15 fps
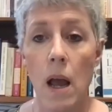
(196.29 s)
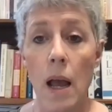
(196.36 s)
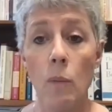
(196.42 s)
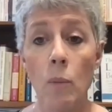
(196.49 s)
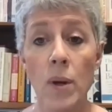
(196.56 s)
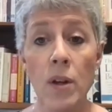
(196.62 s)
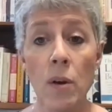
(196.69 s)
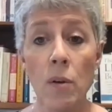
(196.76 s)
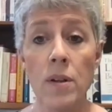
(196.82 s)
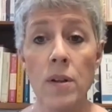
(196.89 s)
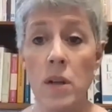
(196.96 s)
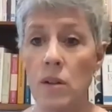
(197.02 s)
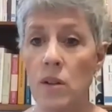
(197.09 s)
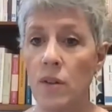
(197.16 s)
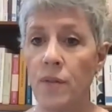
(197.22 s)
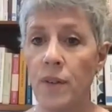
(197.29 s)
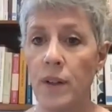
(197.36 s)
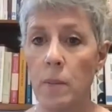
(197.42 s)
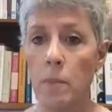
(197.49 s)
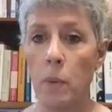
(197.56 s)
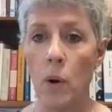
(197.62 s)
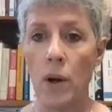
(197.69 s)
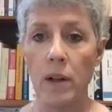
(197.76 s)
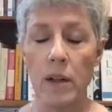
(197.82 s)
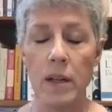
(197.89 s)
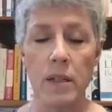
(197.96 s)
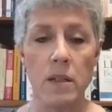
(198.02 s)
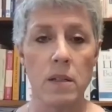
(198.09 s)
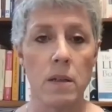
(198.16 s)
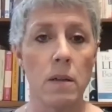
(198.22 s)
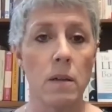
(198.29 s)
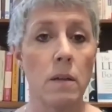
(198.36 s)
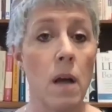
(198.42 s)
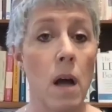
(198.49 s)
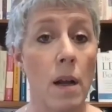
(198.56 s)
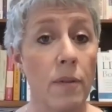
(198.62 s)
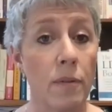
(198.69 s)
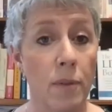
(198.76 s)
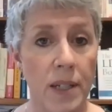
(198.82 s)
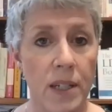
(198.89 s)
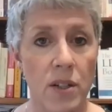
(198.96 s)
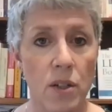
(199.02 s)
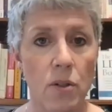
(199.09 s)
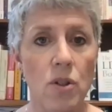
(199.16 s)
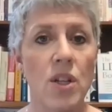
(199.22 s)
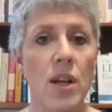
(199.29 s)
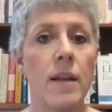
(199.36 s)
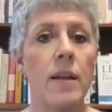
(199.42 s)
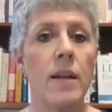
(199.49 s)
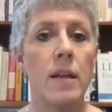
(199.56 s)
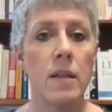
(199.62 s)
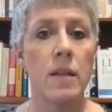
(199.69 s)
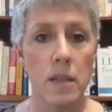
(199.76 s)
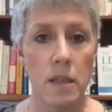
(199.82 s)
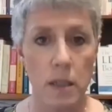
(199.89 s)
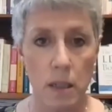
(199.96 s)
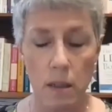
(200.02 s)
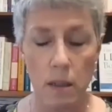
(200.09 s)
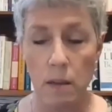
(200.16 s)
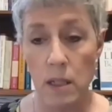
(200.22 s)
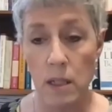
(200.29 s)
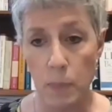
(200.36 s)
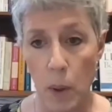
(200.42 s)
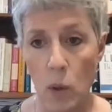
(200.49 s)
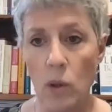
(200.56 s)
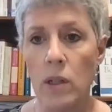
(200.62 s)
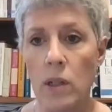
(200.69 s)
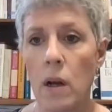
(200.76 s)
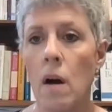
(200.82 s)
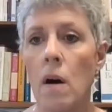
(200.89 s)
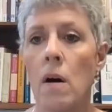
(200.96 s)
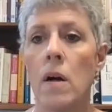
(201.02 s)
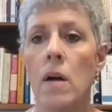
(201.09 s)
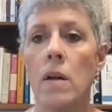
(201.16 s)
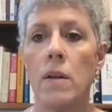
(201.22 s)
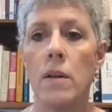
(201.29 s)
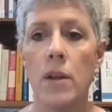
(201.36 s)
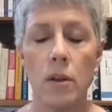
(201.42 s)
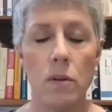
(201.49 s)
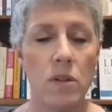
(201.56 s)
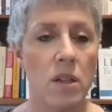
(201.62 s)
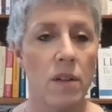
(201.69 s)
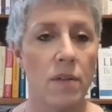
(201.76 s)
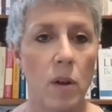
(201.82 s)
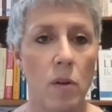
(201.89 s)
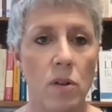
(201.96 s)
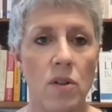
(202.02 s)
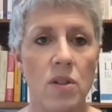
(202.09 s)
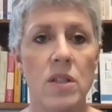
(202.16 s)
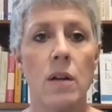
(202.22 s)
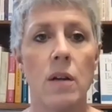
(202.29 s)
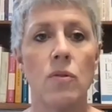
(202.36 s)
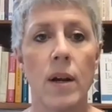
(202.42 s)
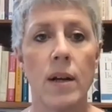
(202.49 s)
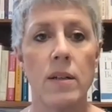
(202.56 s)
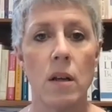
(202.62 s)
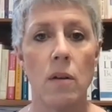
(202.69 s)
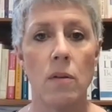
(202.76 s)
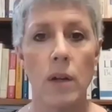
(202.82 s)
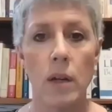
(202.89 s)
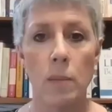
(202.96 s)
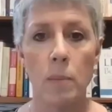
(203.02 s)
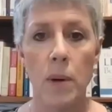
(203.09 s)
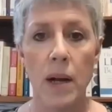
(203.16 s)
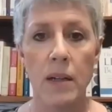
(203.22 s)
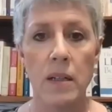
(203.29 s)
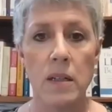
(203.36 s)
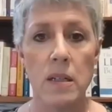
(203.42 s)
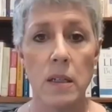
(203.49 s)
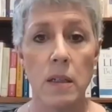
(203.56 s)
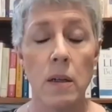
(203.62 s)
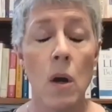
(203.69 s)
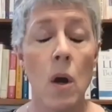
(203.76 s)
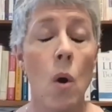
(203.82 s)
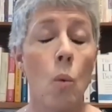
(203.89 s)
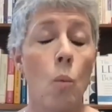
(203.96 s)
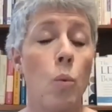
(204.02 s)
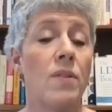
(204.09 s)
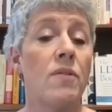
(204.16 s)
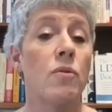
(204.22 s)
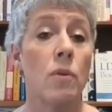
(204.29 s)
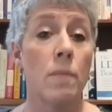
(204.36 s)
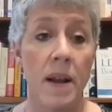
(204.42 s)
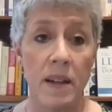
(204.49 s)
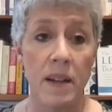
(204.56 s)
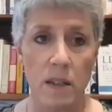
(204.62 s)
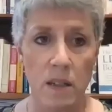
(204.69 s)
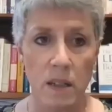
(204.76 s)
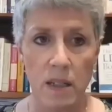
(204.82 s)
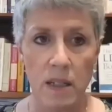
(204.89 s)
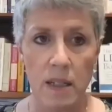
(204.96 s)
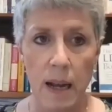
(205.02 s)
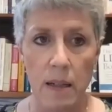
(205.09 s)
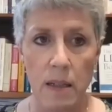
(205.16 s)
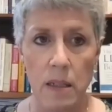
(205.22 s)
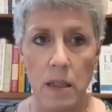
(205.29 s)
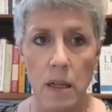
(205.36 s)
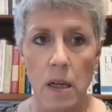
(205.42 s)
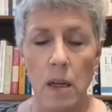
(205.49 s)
And we know that Dr. Philip Boyle has done a lot of research, and he's spoken on the use of low-dose naltrexone in pregnancy with tremendous success.